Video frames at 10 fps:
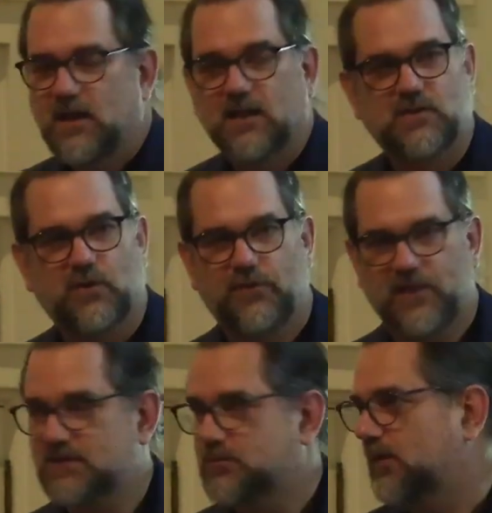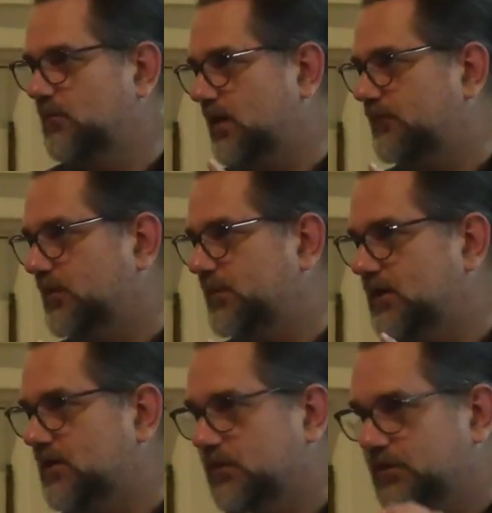And so that's why I'm grateful to be
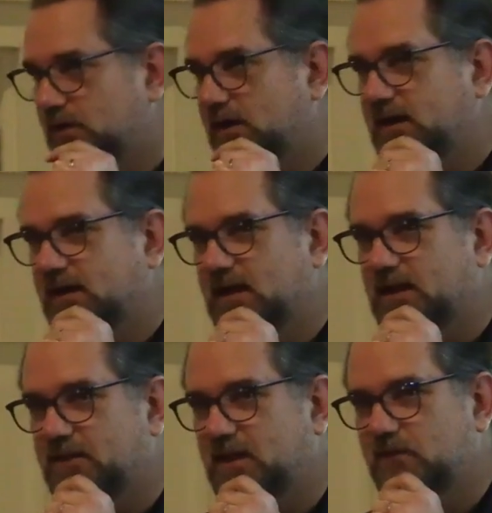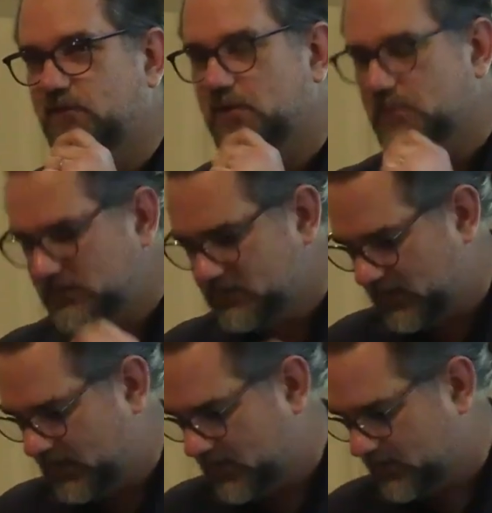here with you today. Thank you very much,
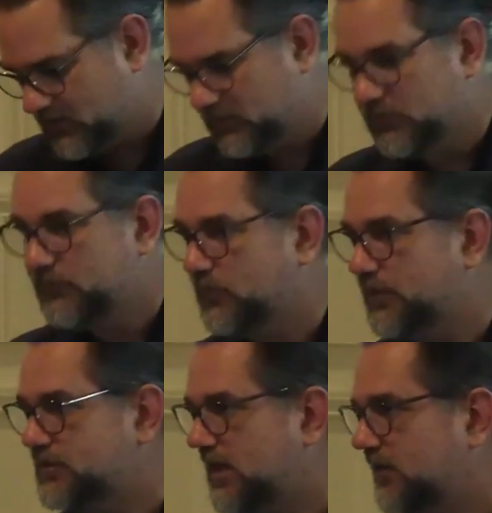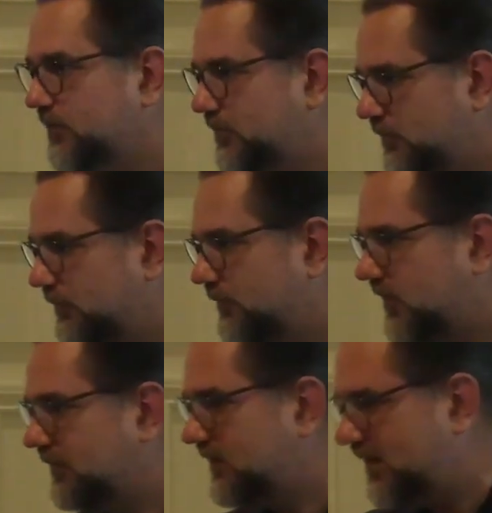and look forward to chatting with you
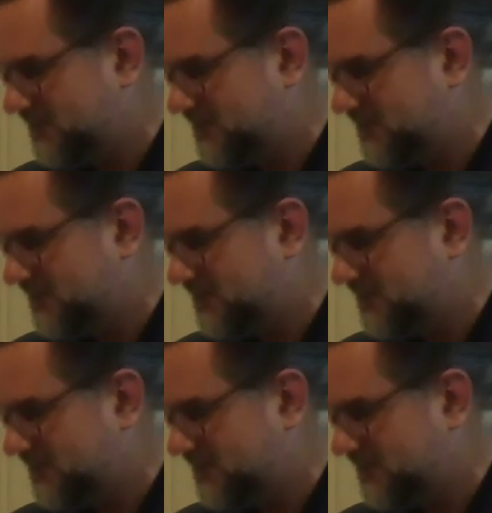throughout the day.